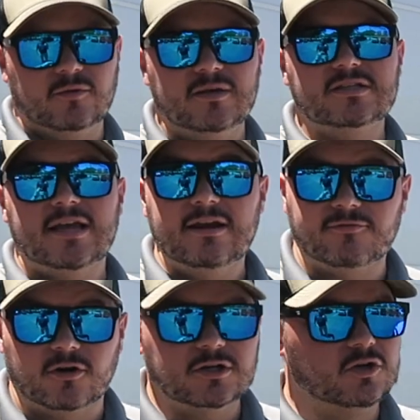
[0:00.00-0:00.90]
to be
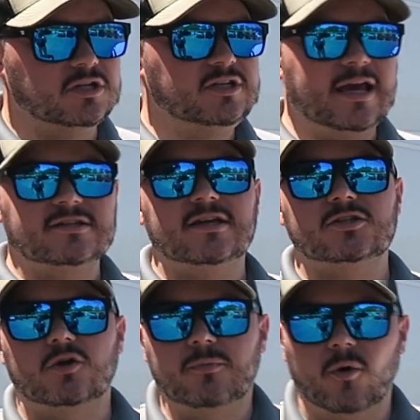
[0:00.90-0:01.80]
safer. You know, your TSS
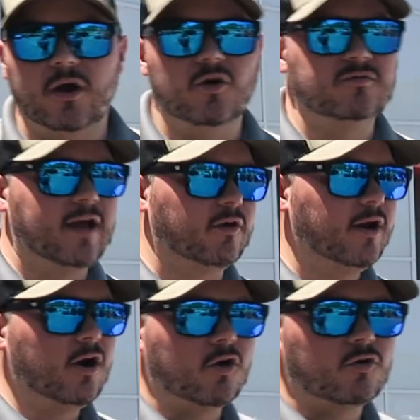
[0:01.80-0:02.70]
3.0, you've got
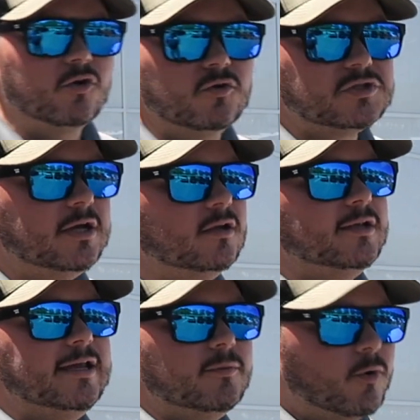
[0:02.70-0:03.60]
Radar Cruise,
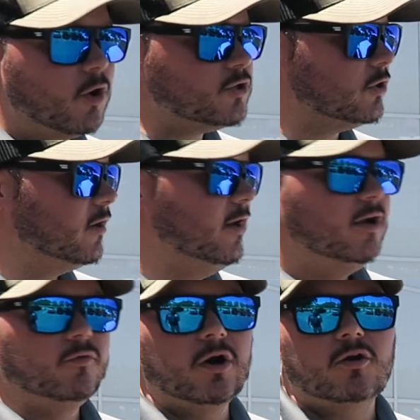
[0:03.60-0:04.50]
lane departure,
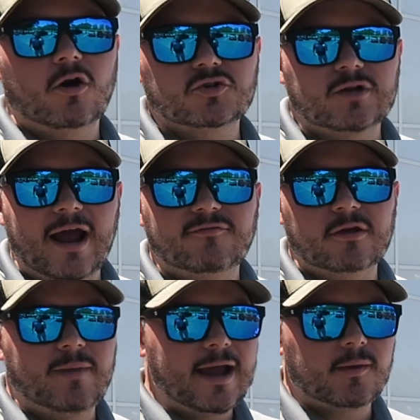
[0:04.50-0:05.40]
rear cross
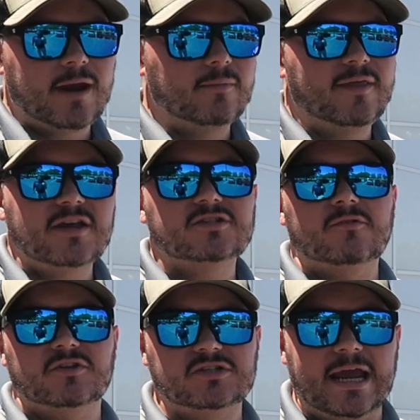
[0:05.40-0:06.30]
traffic, backup camera. That
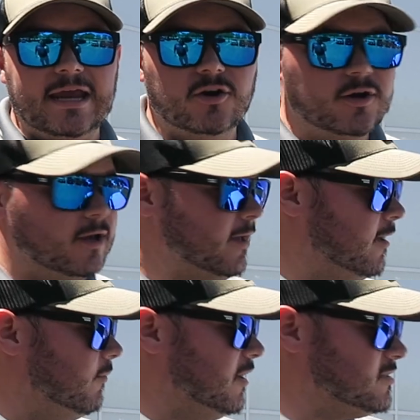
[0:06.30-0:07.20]
stuff is standard,
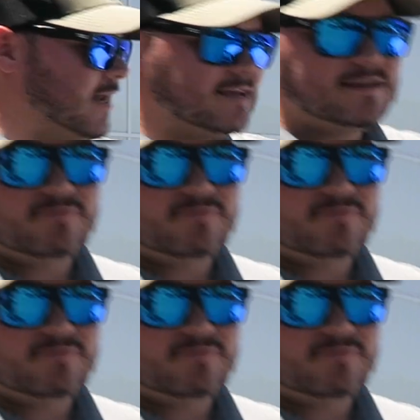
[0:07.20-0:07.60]
but it's nice to